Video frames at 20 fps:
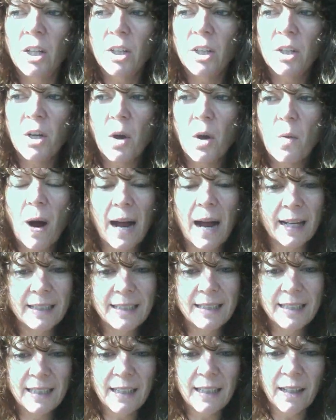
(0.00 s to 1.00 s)
you know,
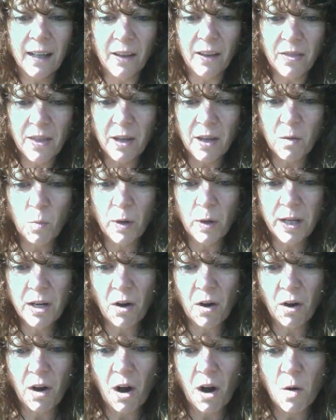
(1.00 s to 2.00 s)
idea that we
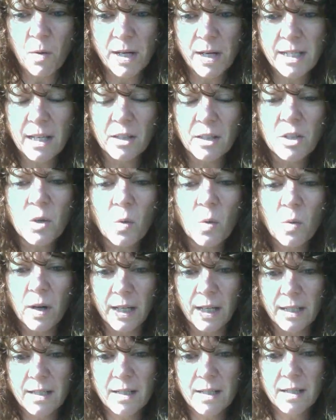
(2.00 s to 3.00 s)
are always at
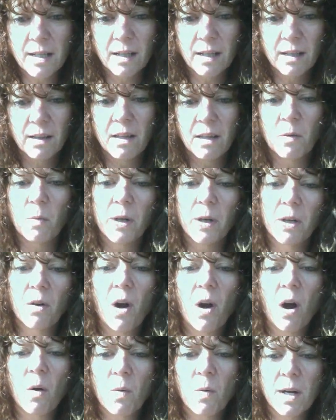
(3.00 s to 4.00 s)
choice that we
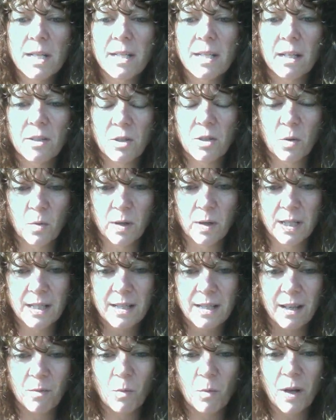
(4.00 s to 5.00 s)
are always at
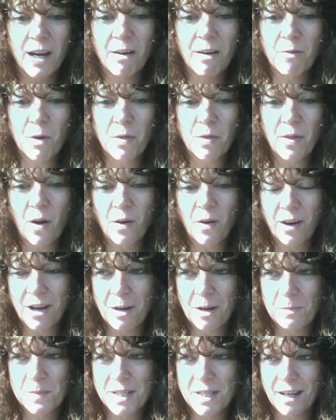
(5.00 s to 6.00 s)
choice. And whatever thought
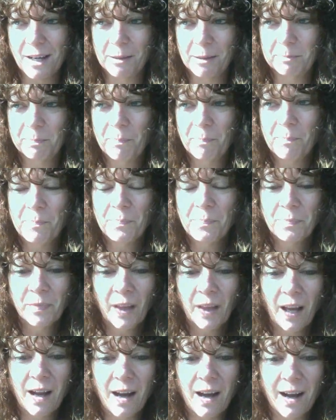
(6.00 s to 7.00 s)
comes up,
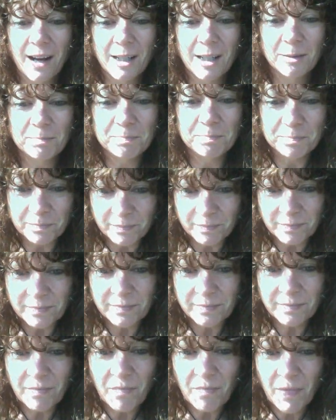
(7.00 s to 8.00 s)
um,
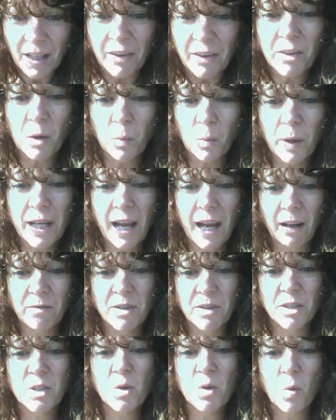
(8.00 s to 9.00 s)
that we have
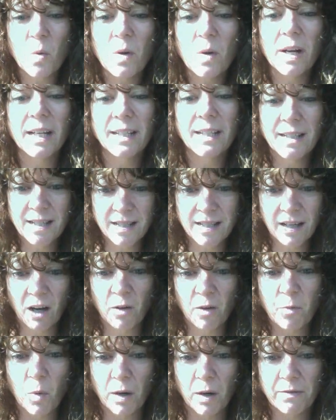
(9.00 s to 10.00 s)
the choice
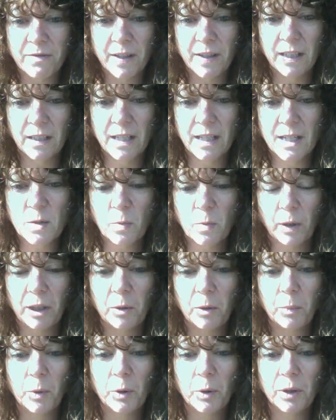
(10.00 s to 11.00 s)
of what feelings
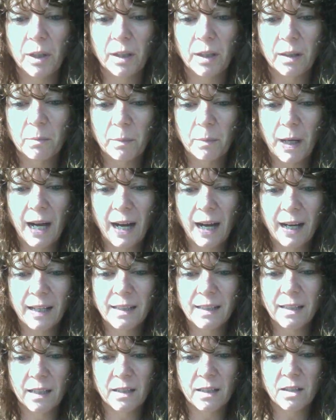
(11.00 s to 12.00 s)
we put
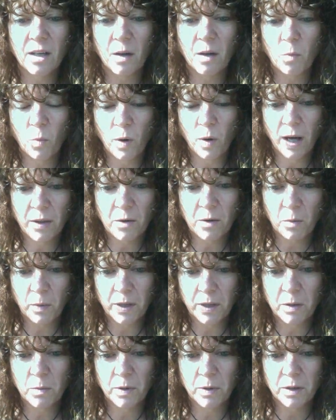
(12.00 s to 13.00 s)
behind it, whether
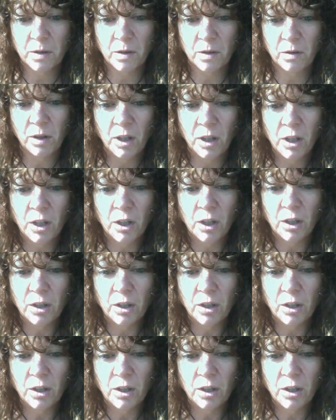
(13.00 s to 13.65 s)
we will